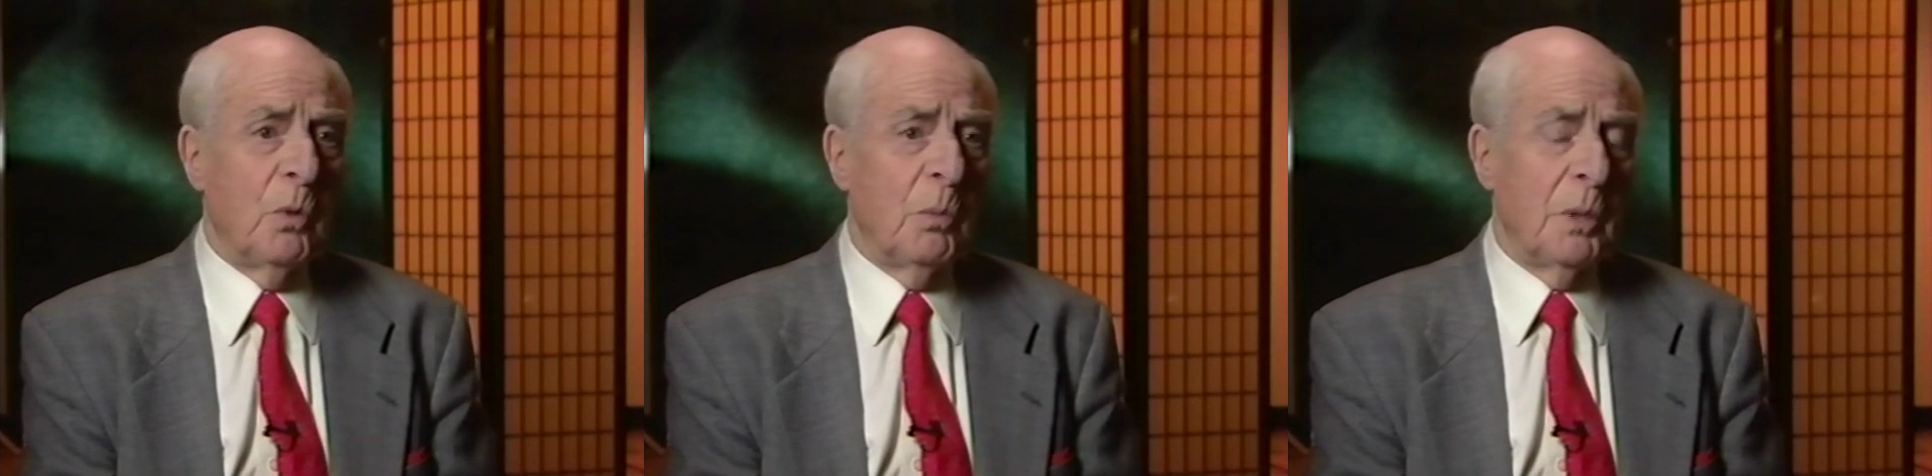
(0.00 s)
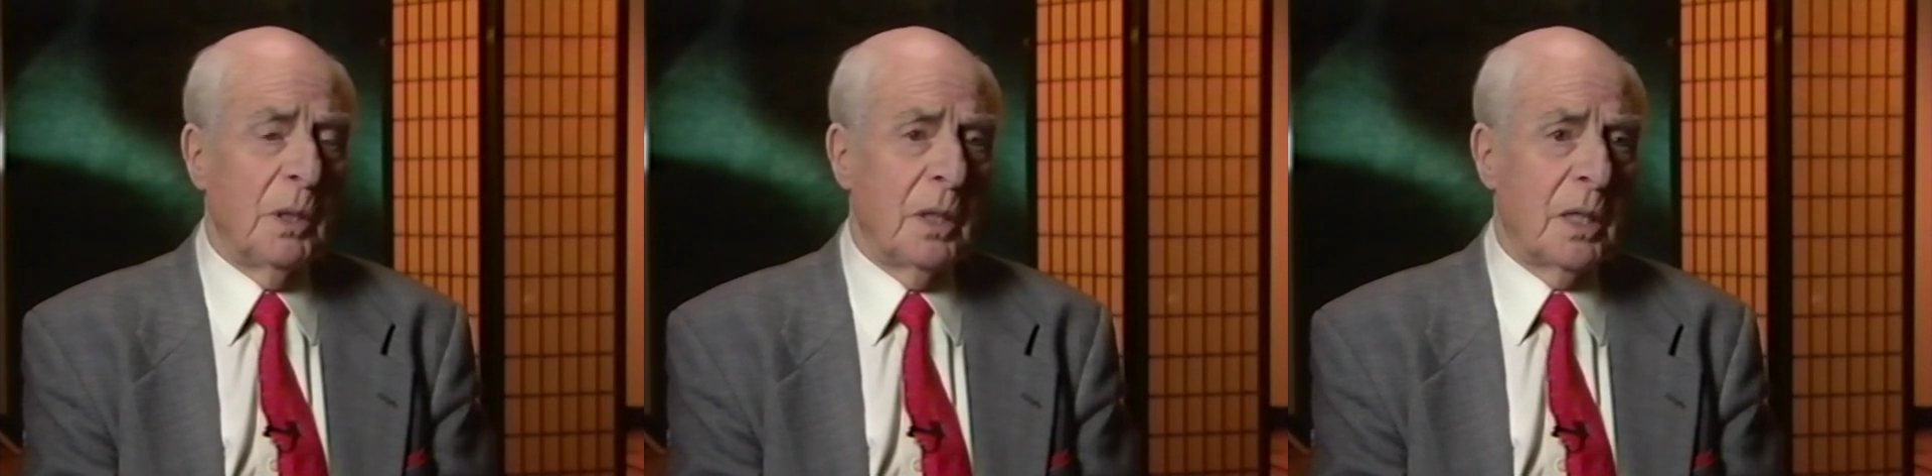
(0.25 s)

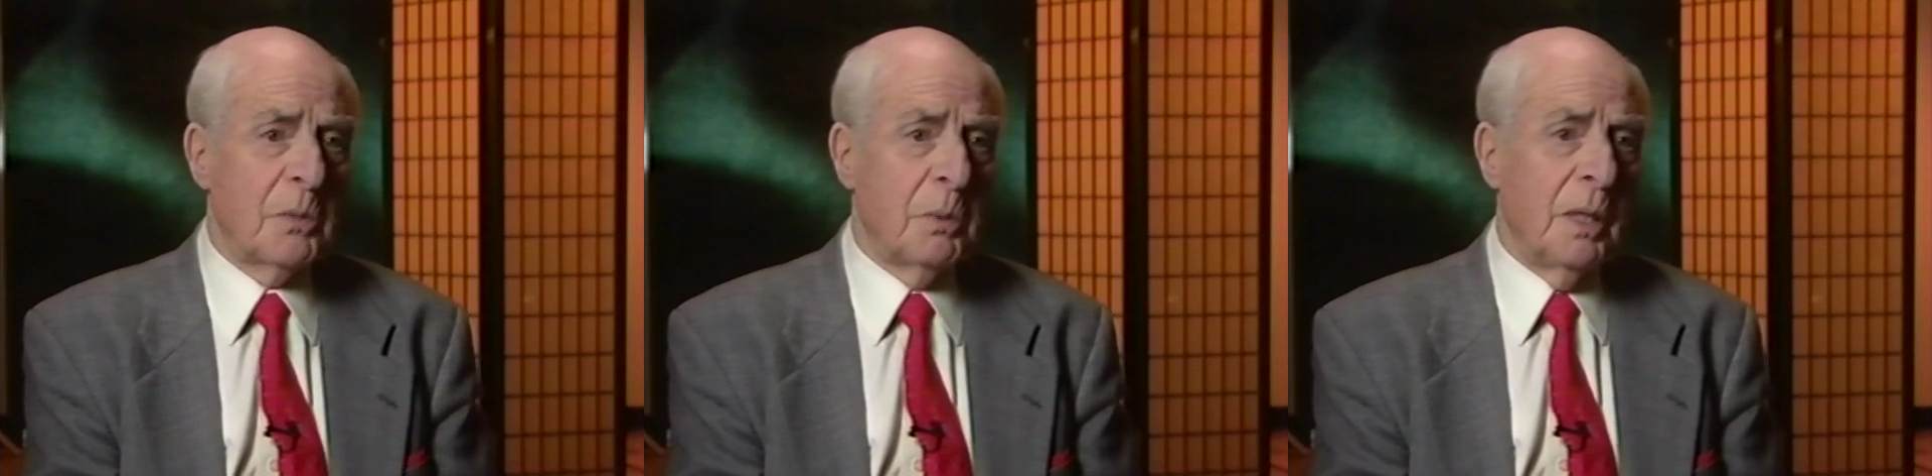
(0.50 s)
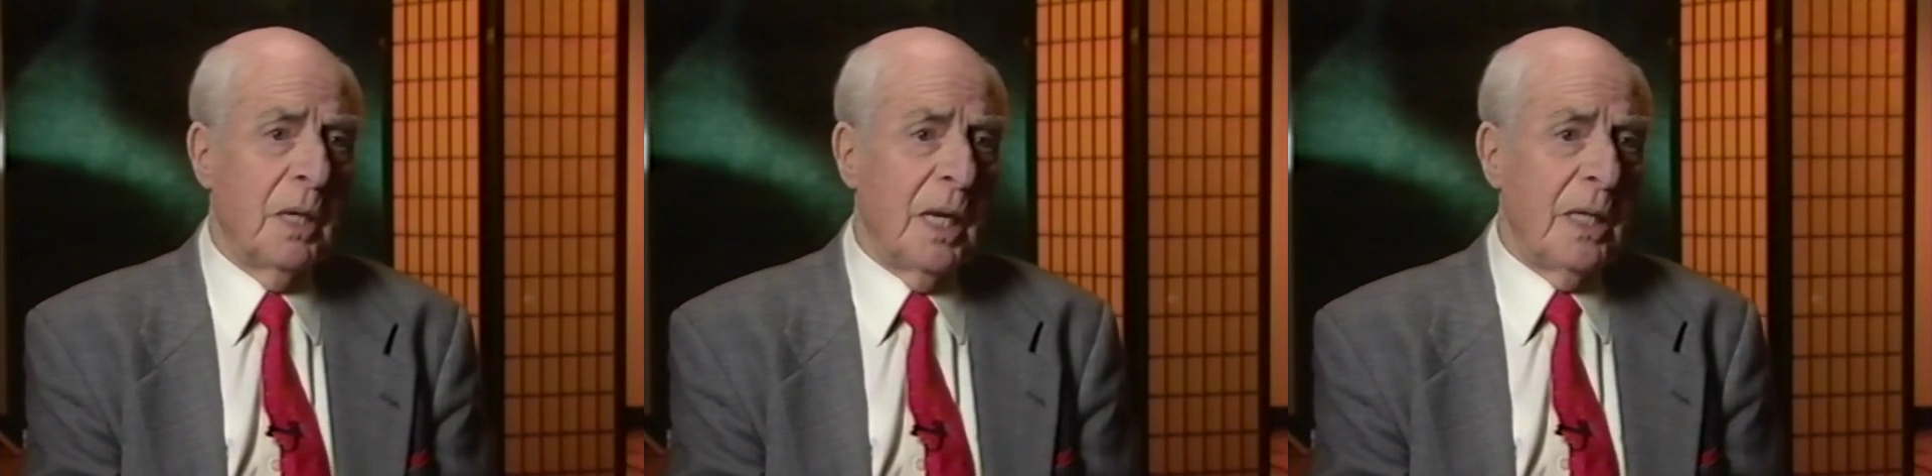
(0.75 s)
woman does
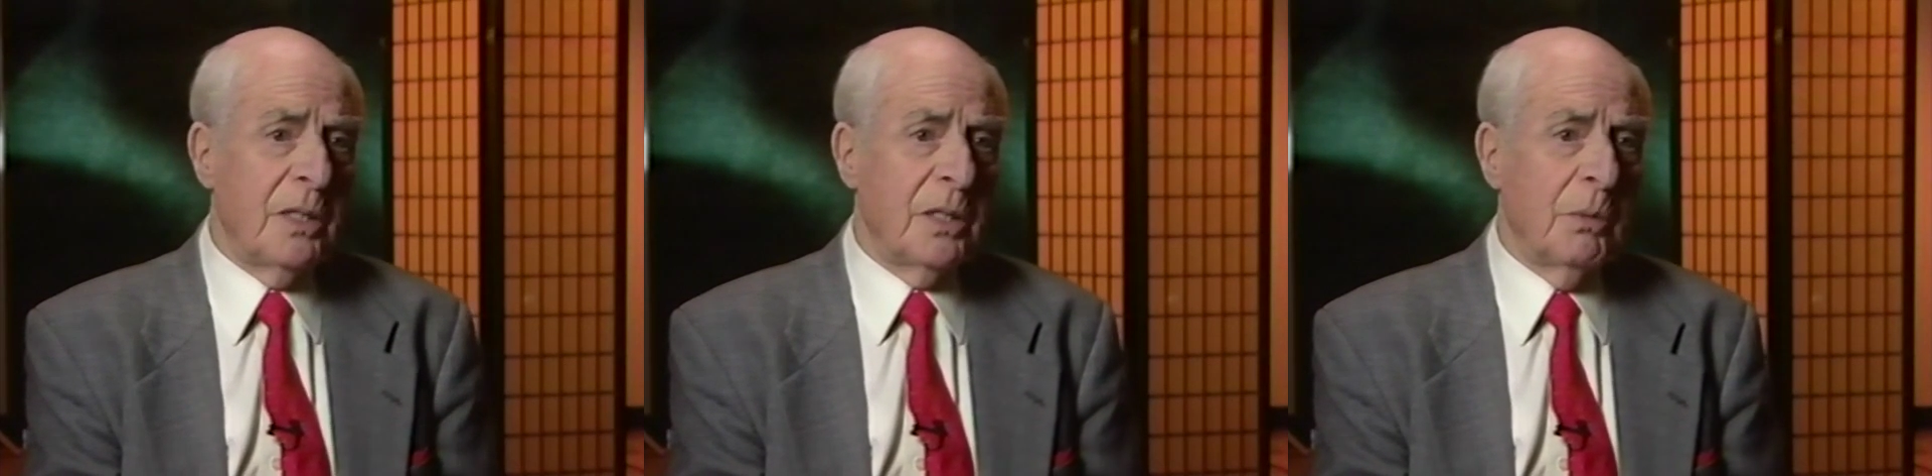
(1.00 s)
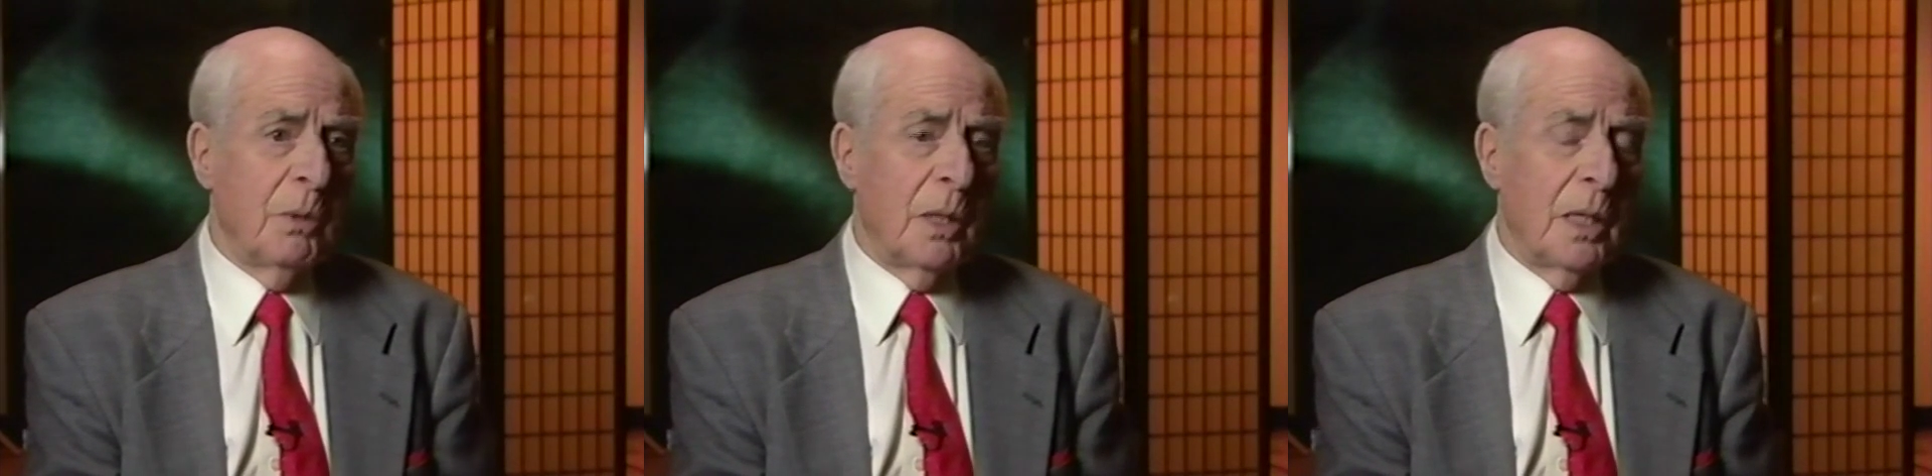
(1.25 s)
with nature while